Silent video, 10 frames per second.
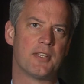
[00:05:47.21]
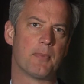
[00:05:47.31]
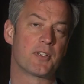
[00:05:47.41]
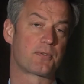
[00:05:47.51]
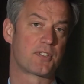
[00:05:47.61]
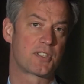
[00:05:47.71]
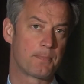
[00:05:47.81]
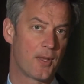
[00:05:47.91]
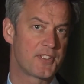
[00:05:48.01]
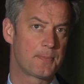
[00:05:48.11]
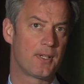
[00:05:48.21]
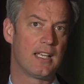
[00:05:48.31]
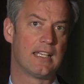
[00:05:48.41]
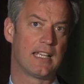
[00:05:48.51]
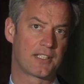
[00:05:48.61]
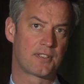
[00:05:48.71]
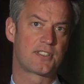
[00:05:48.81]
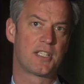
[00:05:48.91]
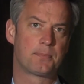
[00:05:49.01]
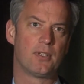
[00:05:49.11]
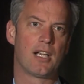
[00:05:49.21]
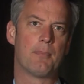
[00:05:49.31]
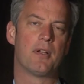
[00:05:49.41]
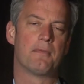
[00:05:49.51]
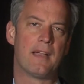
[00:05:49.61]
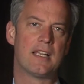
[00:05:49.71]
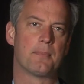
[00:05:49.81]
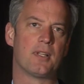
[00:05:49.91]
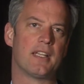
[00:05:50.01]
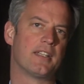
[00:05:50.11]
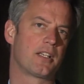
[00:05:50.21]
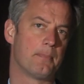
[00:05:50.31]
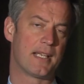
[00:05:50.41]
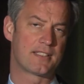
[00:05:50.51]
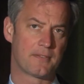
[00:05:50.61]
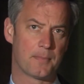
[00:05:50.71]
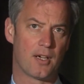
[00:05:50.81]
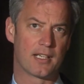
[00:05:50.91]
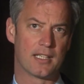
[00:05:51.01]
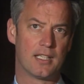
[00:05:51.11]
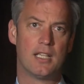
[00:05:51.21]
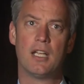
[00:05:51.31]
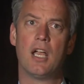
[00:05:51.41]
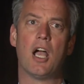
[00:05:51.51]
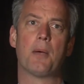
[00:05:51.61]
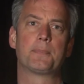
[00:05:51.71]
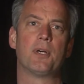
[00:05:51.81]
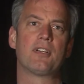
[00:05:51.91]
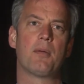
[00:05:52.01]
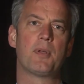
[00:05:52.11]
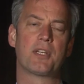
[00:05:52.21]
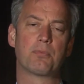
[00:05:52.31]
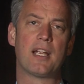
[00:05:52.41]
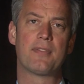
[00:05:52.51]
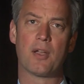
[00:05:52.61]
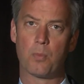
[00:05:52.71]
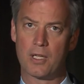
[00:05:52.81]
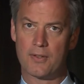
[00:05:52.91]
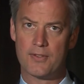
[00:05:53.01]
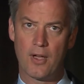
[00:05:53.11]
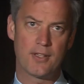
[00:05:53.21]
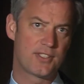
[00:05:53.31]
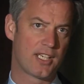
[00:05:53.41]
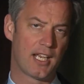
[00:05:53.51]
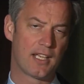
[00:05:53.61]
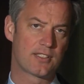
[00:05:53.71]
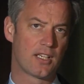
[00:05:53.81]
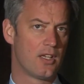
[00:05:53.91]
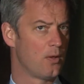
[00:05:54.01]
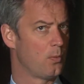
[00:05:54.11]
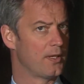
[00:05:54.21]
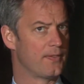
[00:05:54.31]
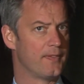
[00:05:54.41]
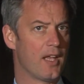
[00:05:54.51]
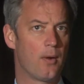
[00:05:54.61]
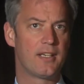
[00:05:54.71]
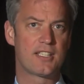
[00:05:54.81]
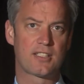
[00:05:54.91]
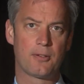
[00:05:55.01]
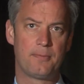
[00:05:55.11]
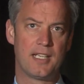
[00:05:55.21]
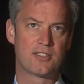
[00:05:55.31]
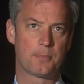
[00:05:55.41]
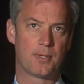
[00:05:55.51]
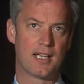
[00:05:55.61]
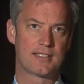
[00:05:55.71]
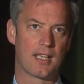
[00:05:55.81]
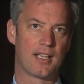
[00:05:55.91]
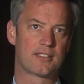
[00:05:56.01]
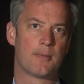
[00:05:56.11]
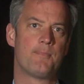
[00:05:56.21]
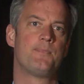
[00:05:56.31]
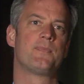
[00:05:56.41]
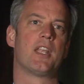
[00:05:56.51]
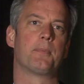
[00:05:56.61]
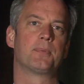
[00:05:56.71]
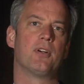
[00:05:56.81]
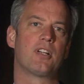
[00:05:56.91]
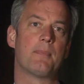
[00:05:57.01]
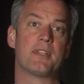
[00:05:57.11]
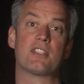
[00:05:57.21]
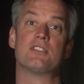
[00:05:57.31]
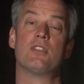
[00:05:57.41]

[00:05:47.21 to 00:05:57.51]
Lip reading: the most responsible electricity program available in the competitive market. A program with a rate that will not change, with no additional fees or price hikes, a program that does